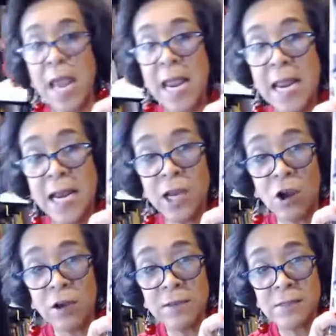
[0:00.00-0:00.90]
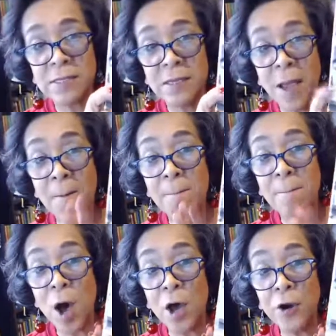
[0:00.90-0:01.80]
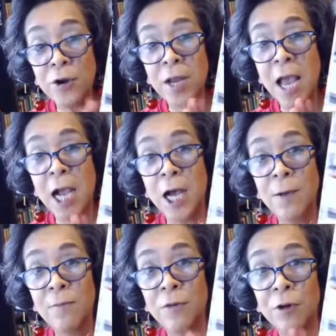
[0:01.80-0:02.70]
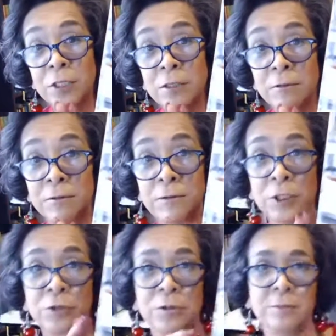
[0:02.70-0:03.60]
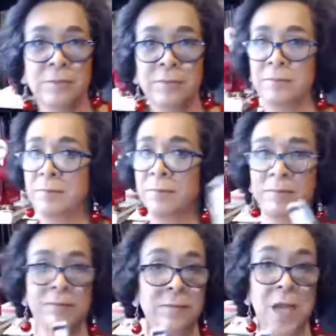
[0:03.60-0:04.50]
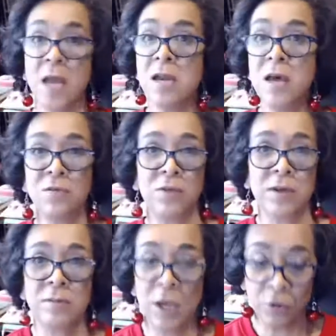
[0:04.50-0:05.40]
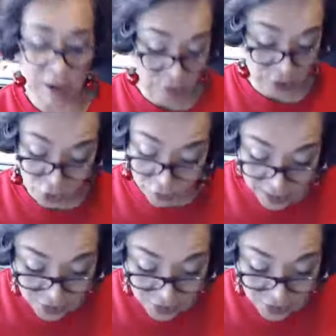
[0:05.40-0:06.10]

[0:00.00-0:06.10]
Ina Garten's Modern Comfort Food. Another one, a great one. So these